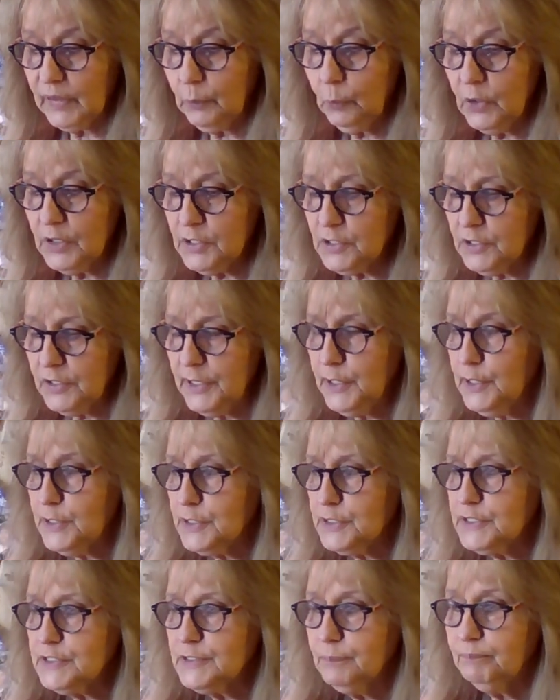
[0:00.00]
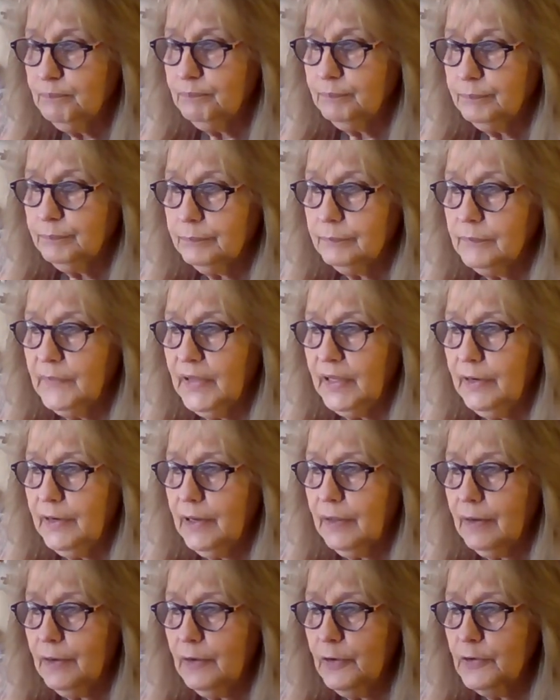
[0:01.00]
which is an
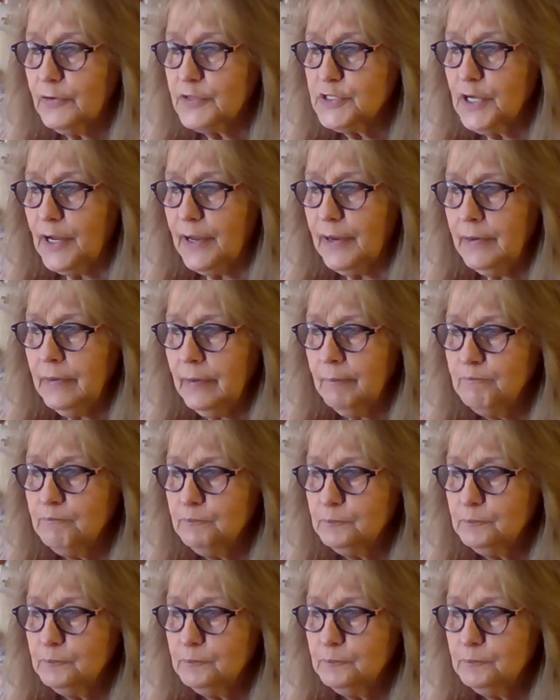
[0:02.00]
earth sign,